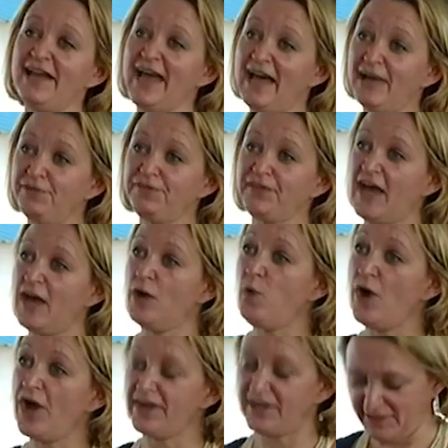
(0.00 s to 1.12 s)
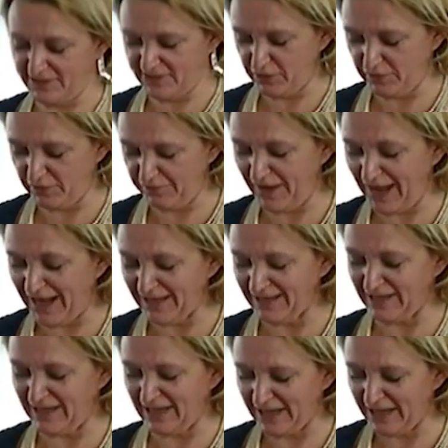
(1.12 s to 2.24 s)
healthcare workers who have
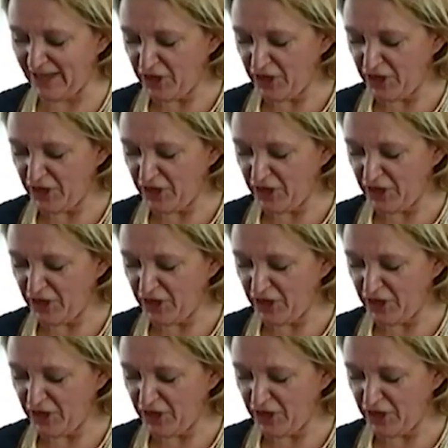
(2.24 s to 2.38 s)
valiantly